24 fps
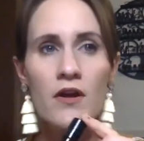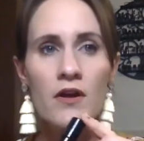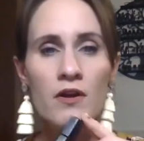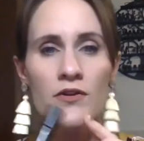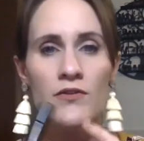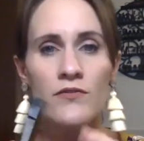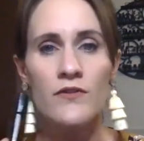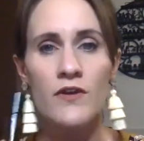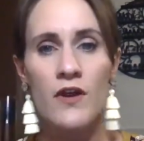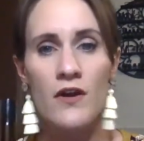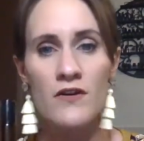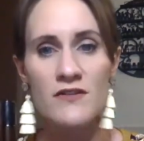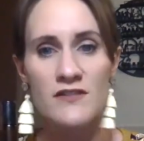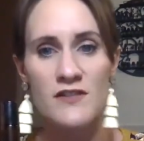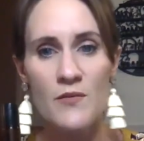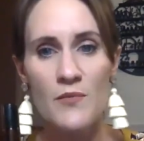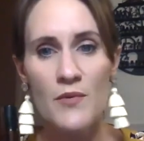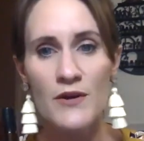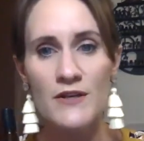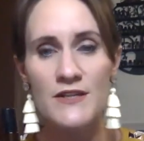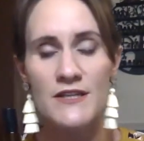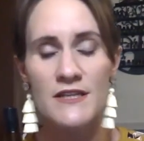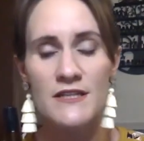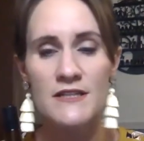You can also
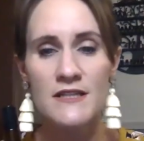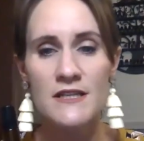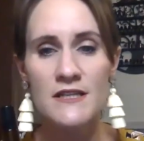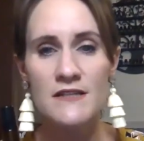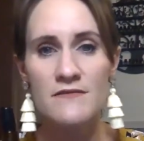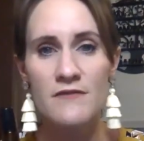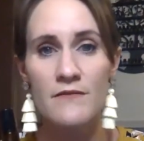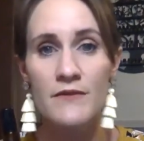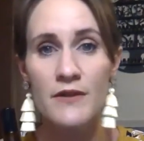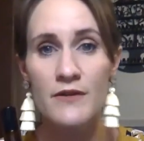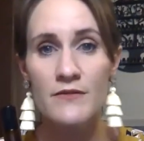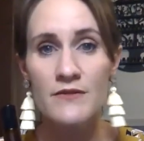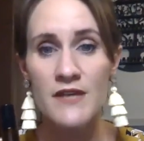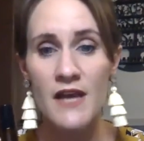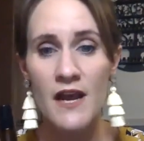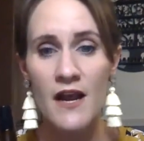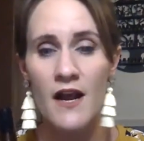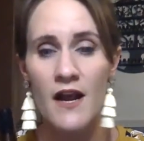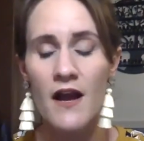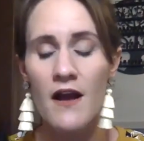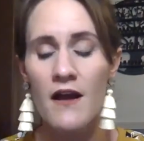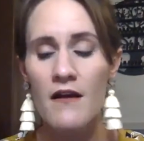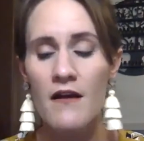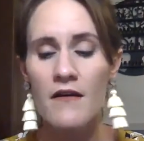purchase these from
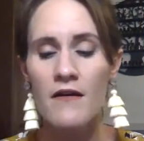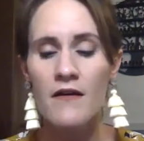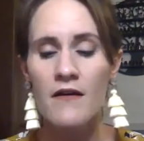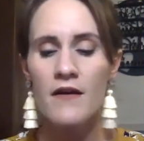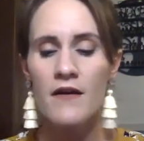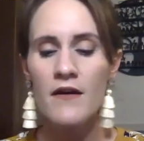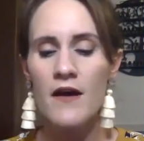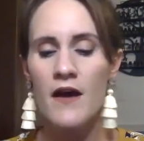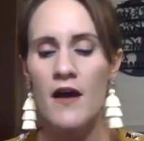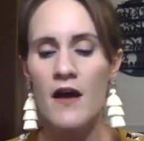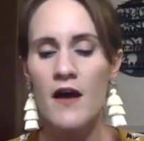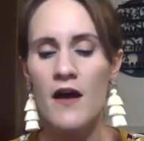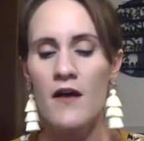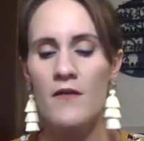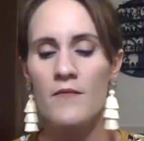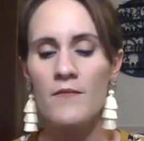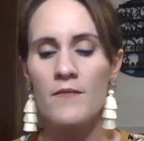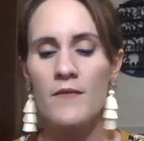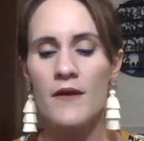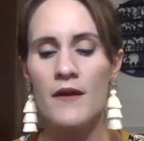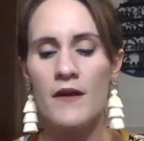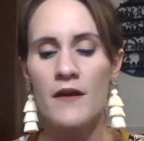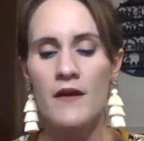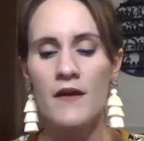doTERRA,
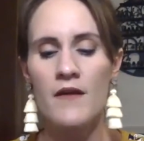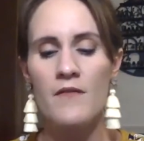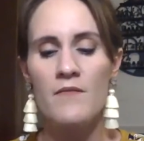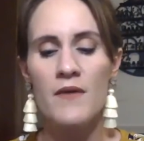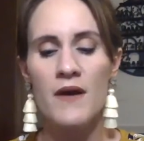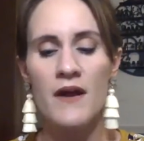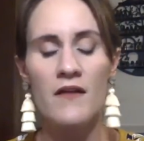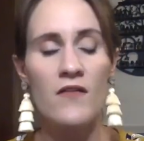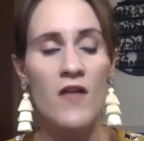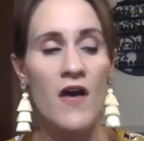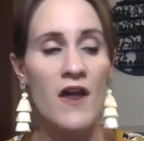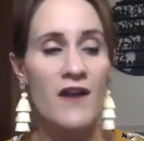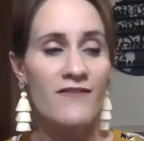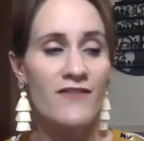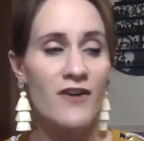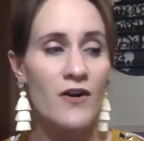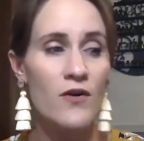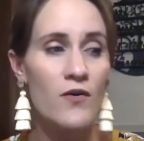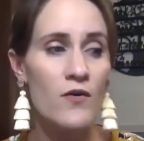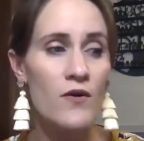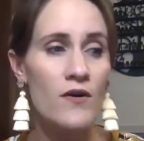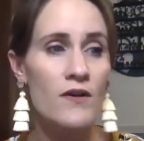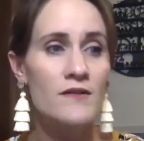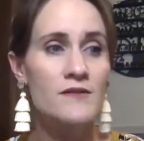but a lot of our
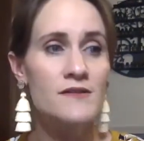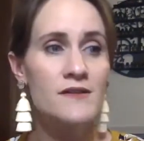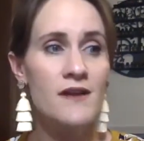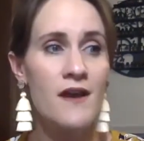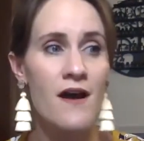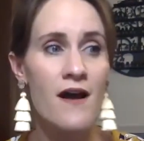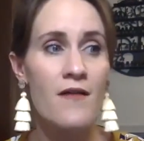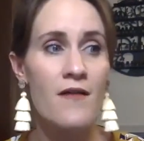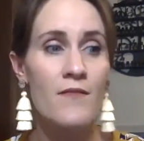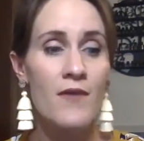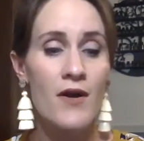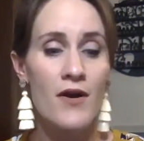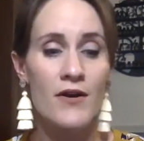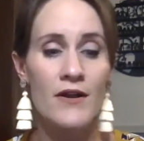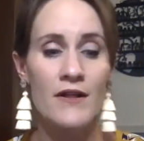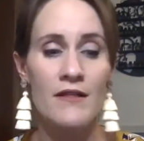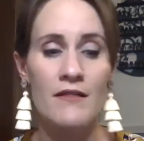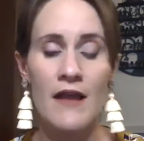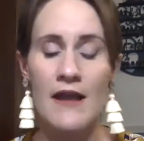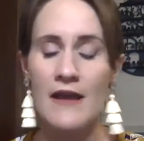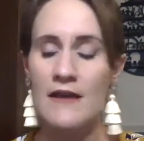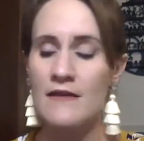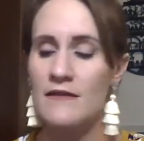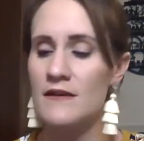oils come already
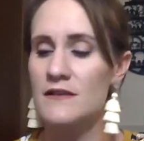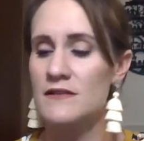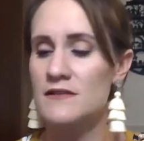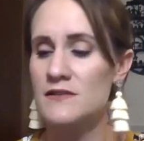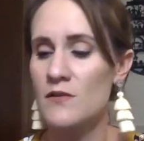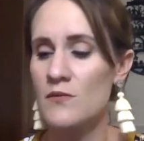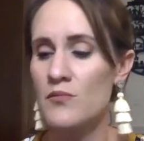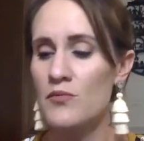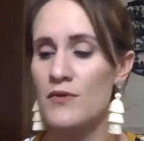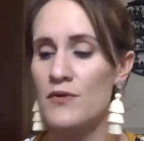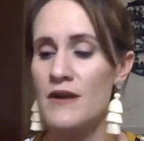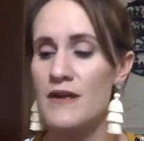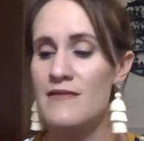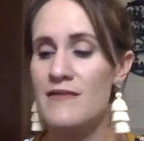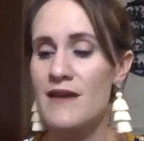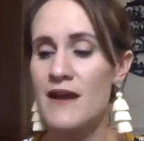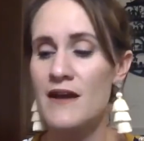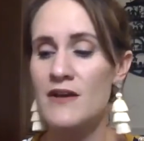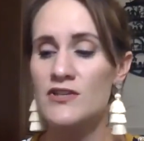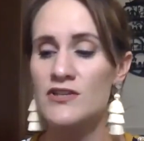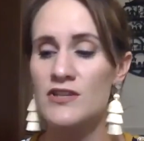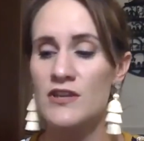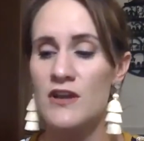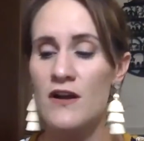like this. So Breathe
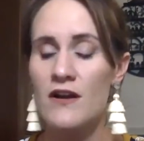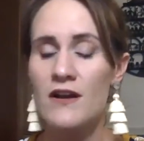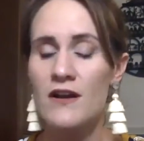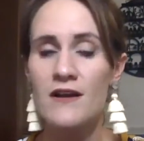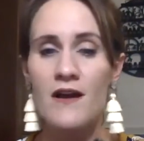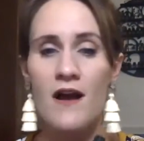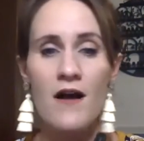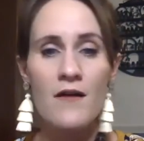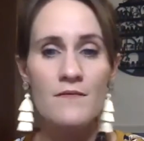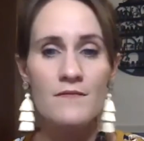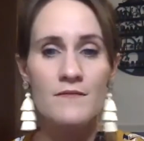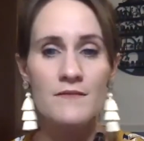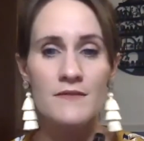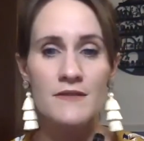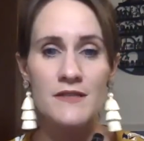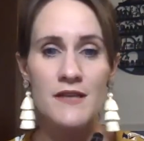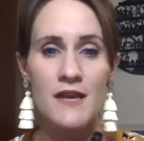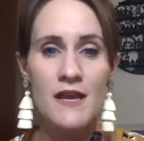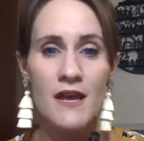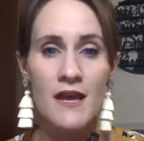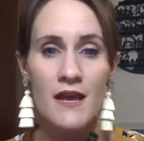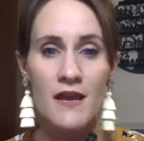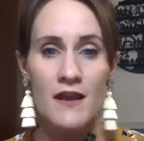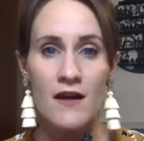actually already comes
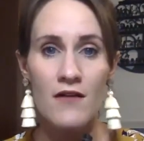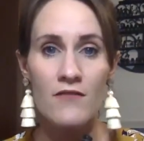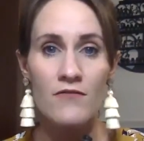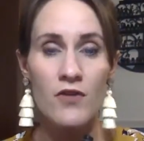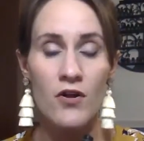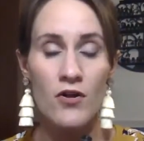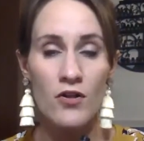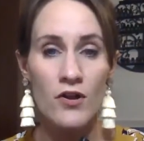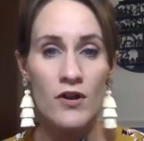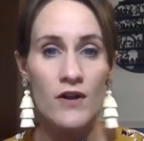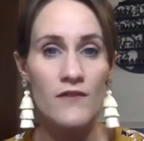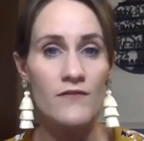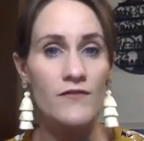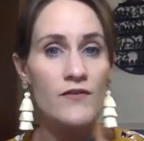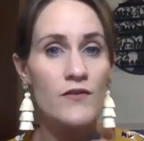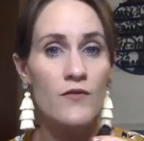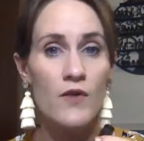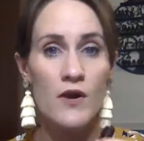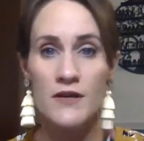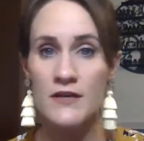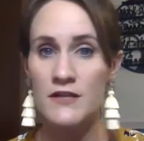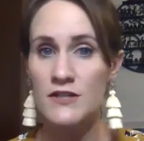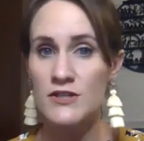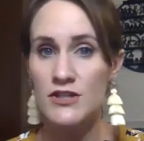in a roller if you
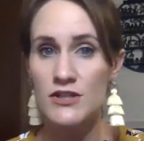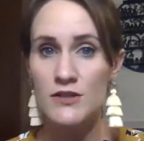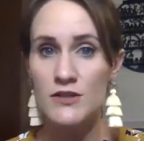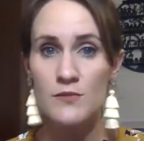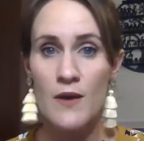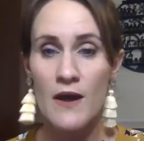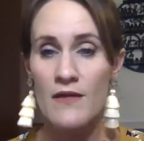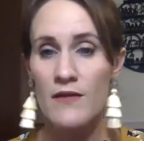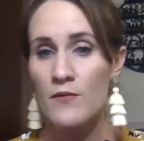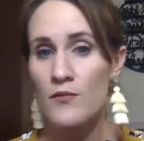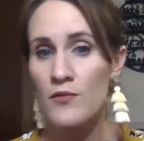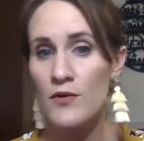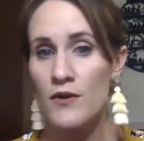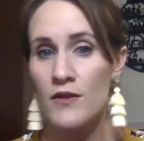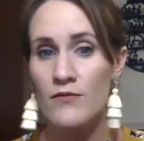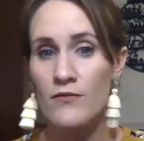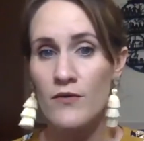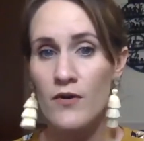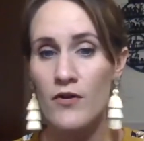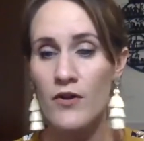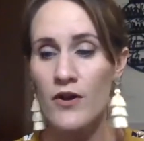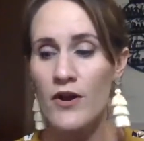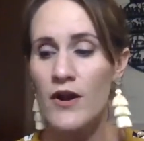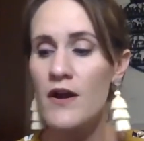wanted to just buy the Breathe
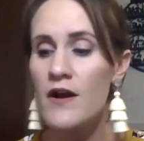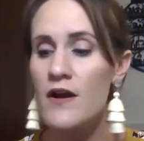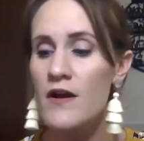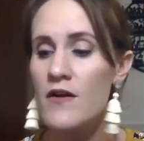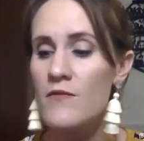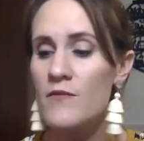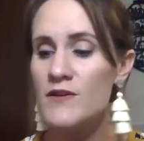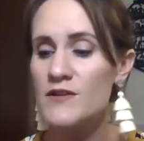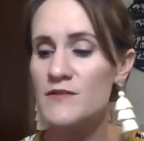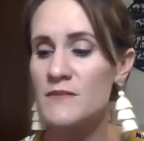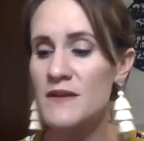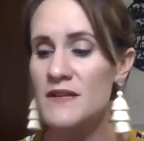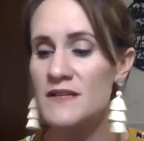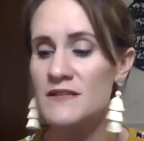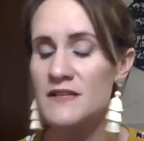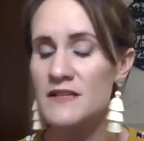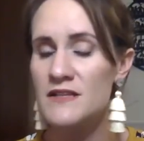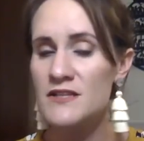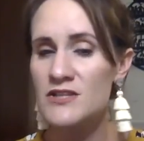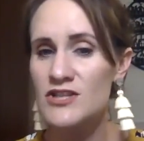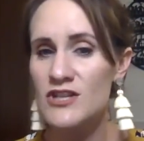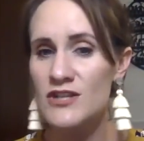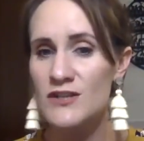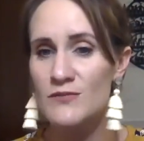roller, which means
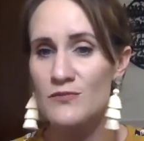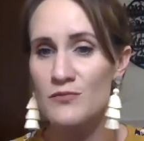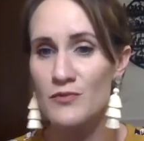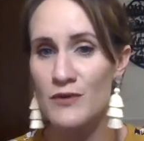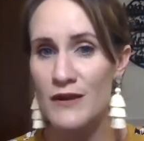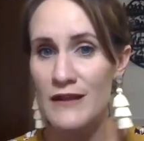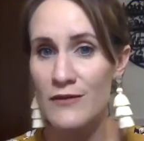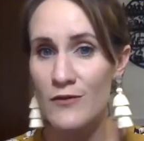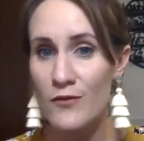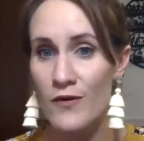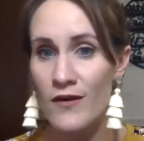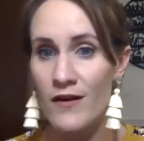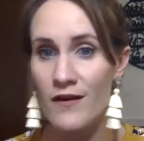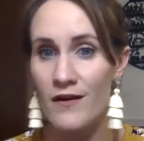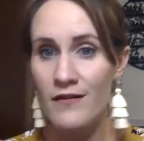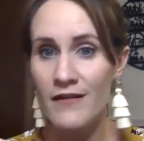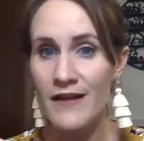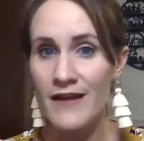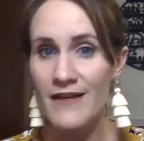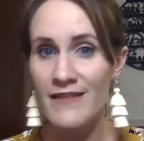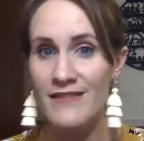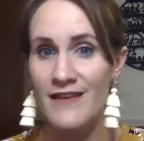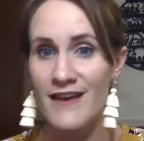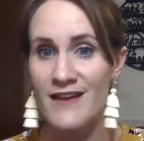it's just Breathe oil
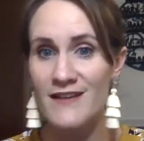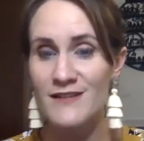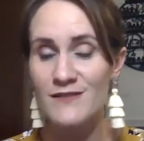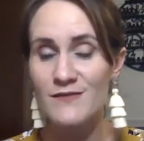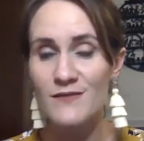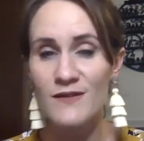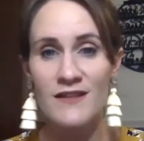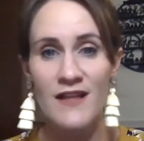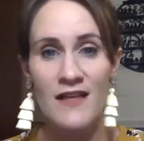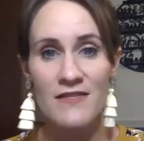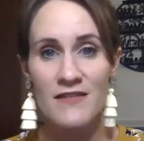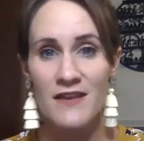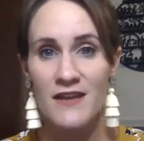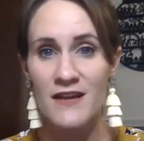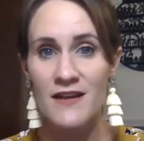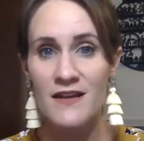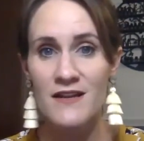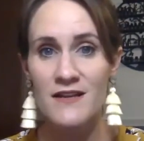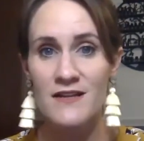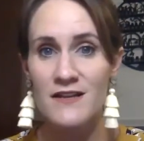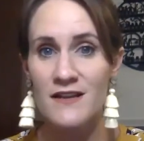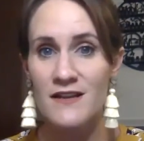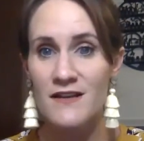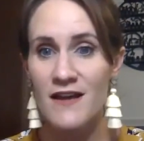like this with nothing
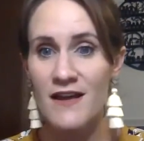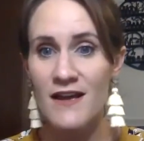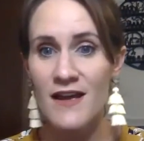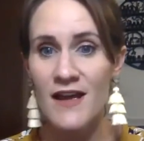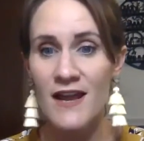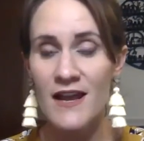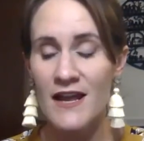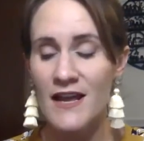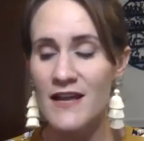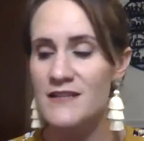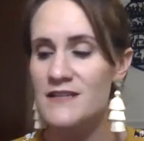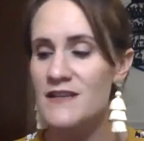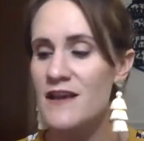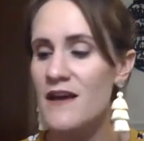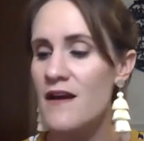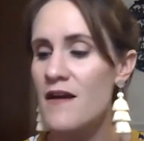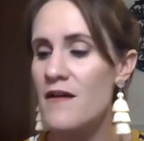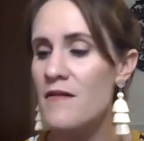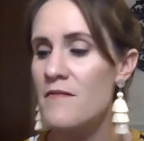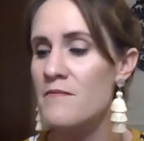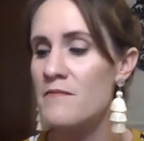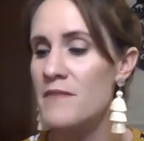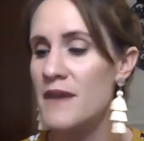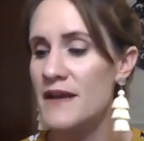in it,
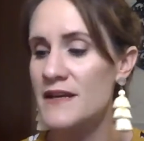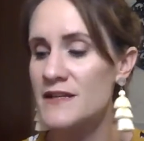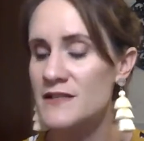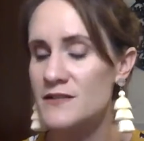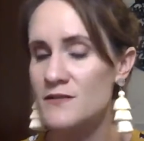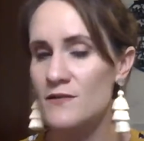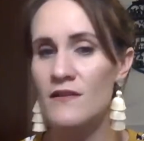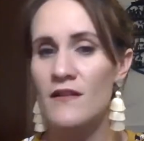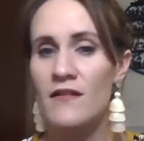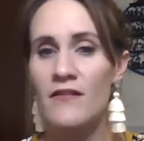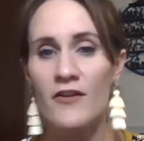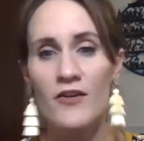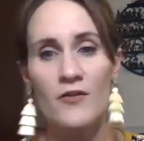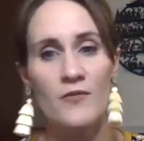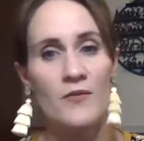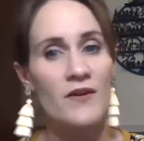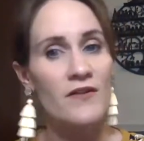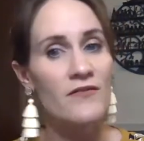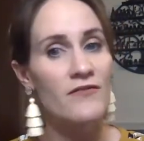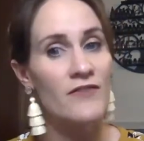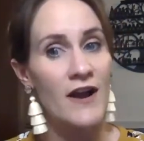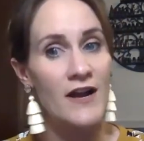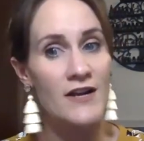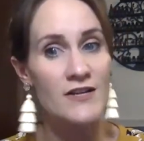mixed with a little bit
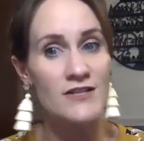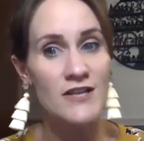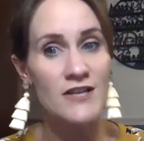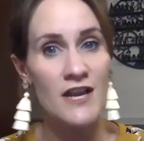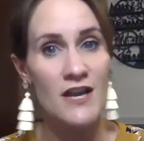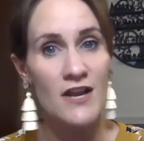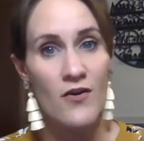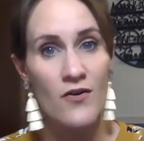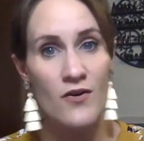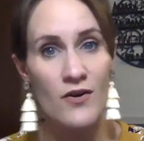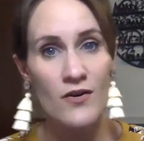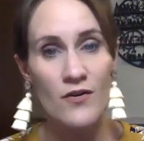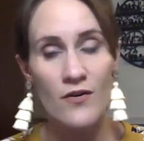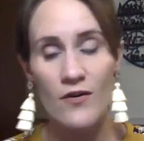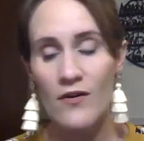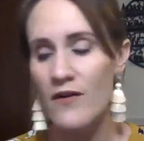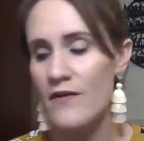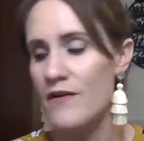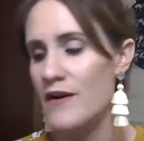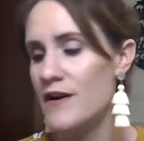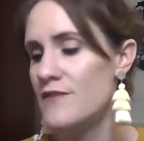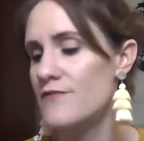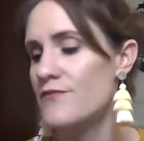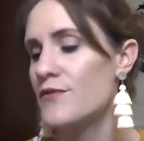of fractionated coconut oil
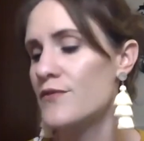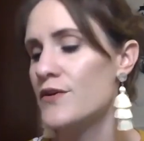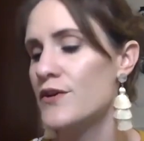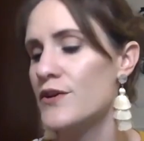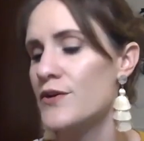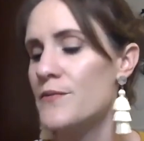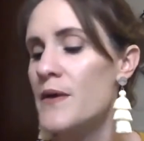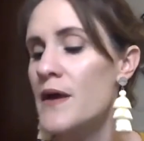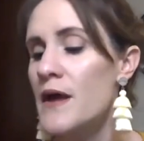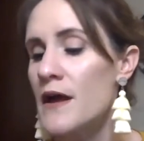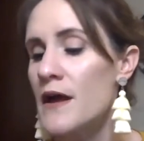already for you.